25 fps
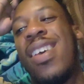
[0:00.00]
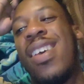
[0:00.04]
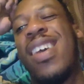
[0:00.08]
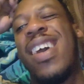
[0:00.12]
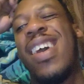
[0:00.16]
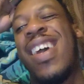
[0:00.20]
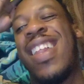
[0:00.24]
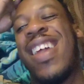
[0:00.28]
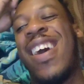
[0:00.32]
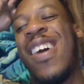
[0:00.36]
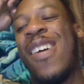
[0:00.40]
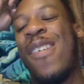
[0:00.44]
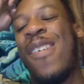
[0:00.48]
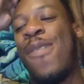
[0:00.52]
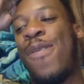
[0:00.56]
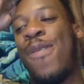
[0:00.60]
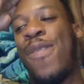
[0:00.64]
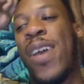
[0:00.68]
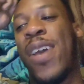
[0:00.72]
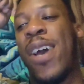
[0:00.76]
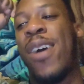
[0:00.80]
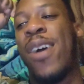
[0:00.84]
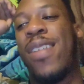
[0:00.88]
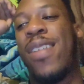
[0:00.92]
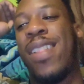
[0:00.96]
And I
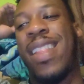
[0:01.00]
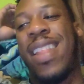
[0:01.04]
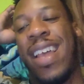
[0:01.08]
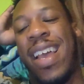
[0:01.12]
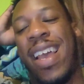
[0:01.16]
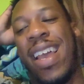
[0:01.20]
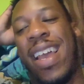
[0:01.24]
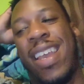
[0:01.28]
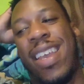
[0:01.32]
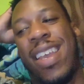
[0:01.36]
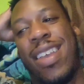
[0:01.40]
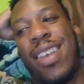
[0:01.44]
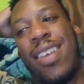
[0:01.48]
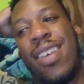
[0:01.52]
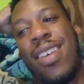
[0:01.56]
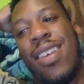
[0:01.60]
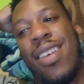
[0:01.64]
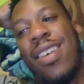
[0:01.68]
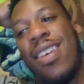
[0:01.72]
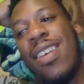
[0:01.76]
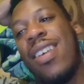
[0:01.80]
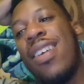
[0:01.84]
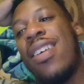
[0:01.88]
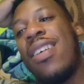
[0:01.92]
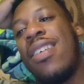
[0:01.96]
felt like
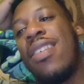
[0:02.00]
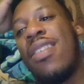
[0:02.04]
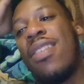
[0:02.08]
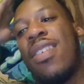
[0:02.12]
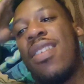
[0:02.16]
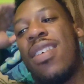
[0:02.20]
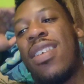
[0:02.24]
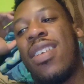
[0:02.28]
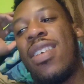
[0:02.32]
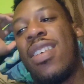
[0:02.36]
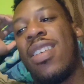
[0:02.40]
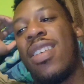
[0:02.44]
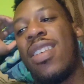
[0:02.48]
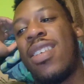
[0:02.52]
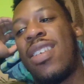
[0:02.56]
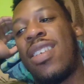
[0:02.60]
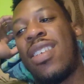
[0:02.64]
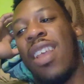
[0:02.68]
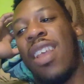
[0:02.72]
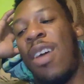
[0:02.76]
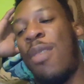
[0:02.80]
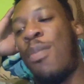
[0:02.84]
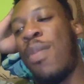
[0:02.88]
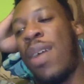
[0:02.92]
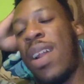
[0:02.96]

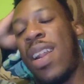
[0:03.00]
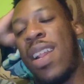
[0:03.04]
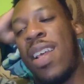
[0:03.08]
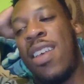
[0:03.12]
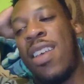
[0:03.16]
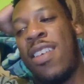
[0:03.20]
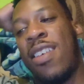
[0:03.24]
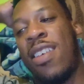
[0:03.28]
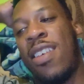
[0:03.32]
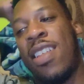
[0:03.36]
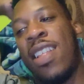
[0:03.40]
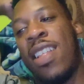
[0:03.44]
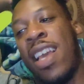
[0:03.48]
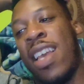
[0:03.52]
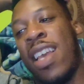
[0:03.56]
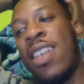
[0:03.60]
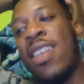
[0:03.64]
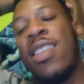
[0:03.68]
somebody like